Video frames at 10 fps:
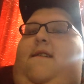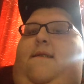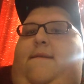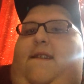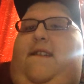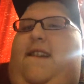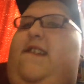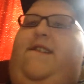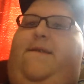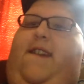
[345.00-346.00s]
because
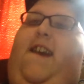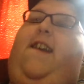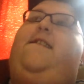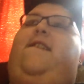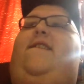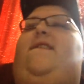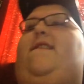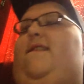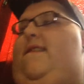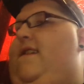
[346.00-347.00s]
that's just ridiculous.
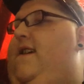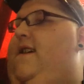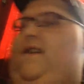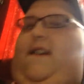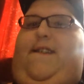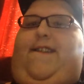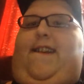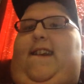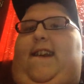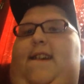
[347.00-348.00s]
Kind of
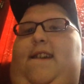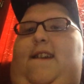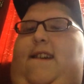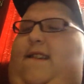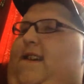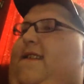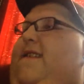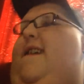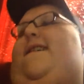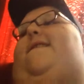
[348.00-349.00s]
shitty. Another
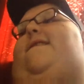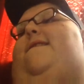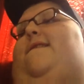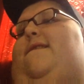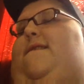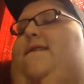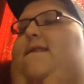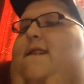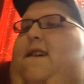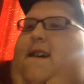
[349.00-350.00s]
thing,
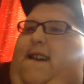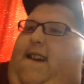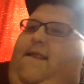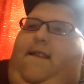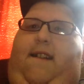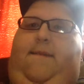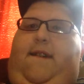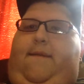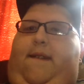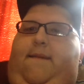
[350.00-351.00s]
I hear a lot
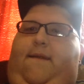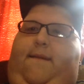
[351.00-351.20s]
about people